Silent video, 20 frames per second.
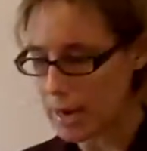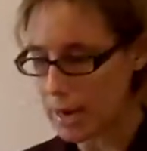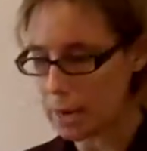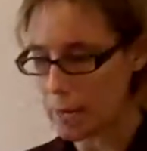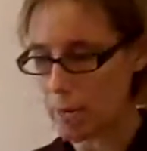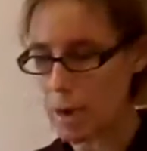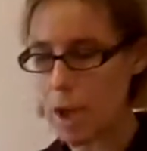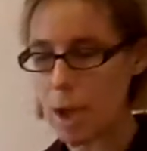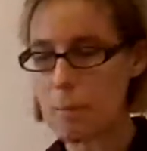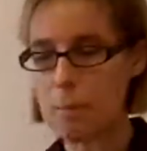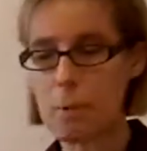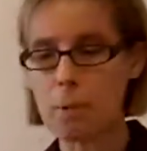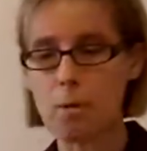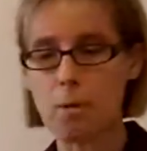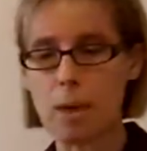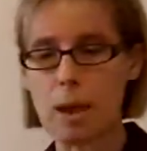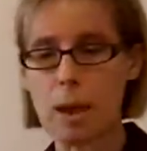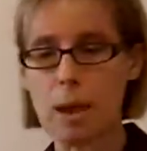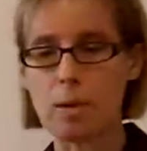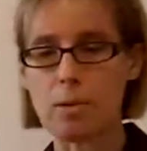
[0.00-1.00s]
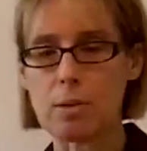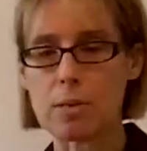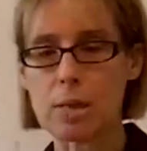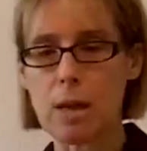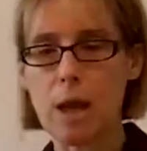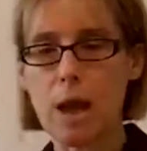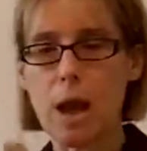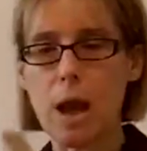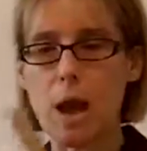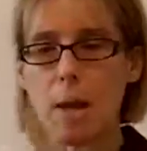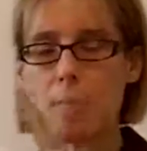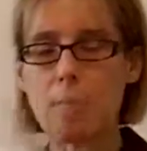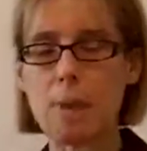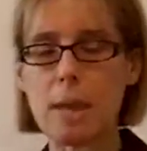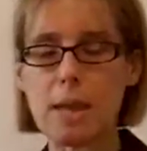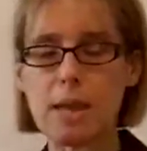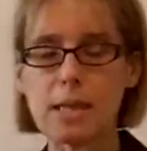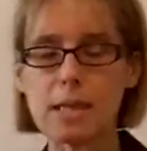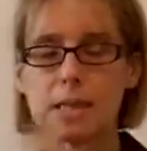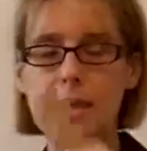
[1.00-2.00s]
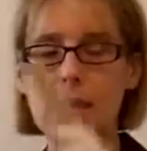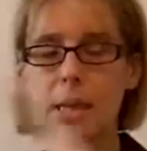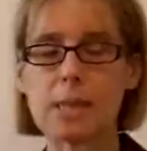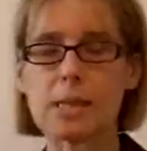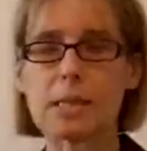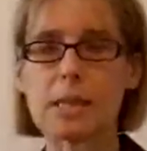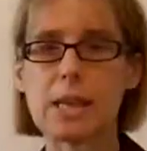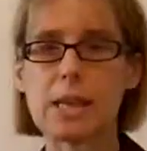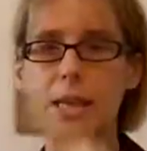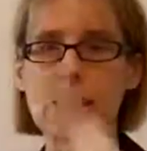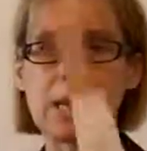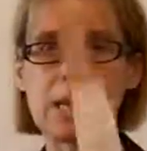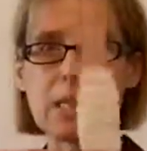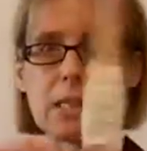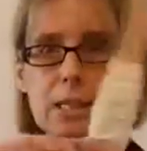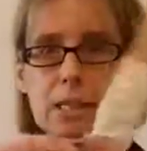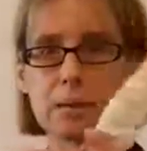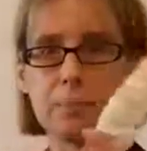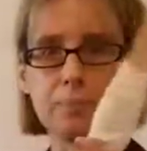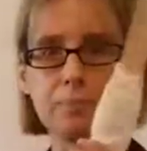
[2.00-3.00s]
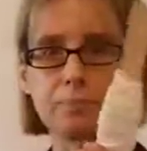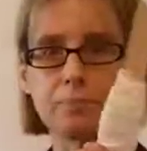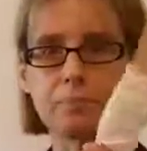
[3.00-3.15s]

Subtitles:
and I wrap it around paint sticks like this.